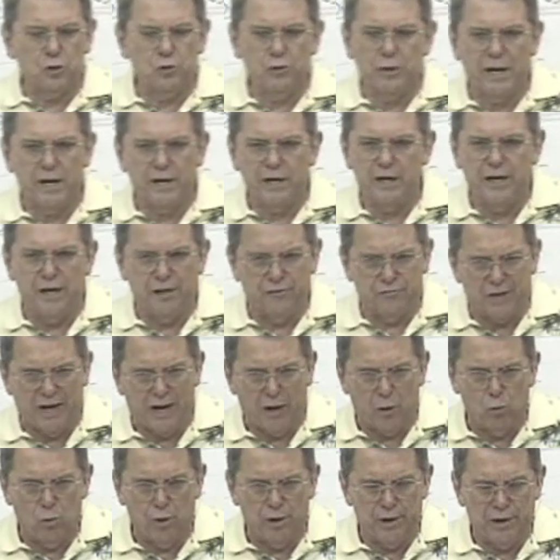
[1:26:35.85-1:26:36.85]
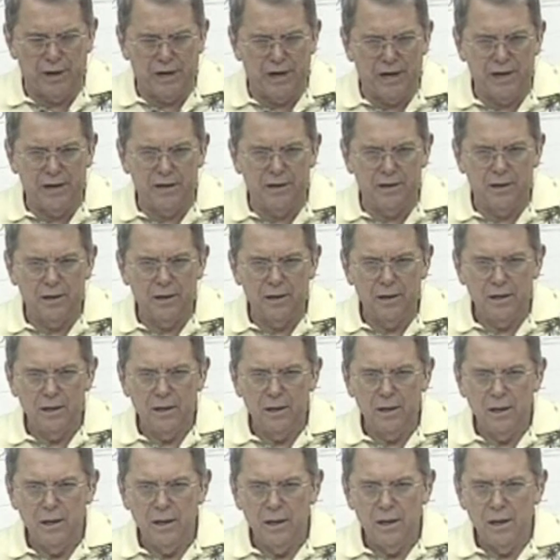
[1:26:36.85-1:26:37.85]
You can't get that one night.
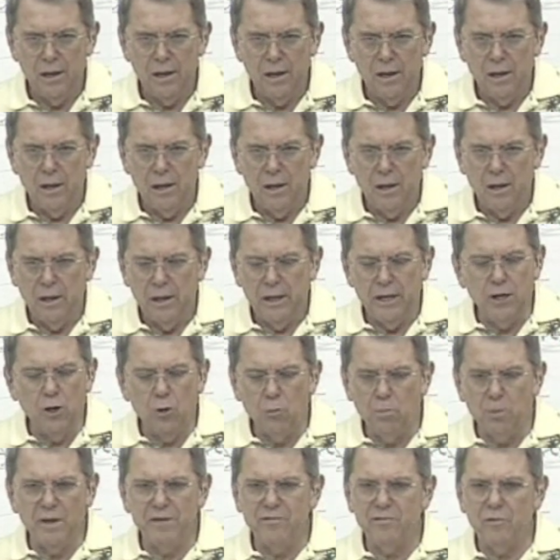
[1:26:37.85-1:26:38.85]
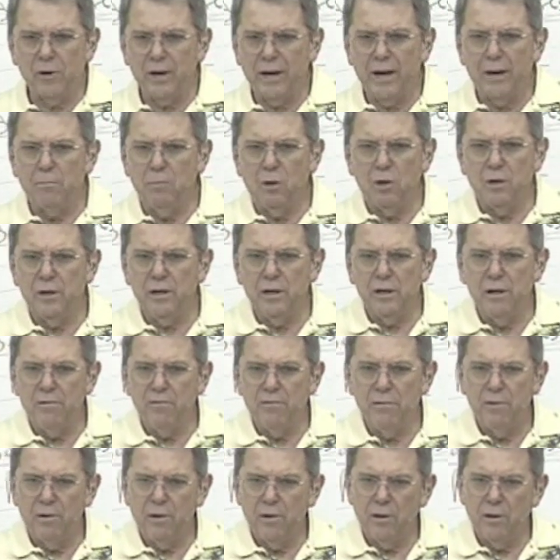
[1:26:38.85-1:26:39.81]
He don't believe what I believe.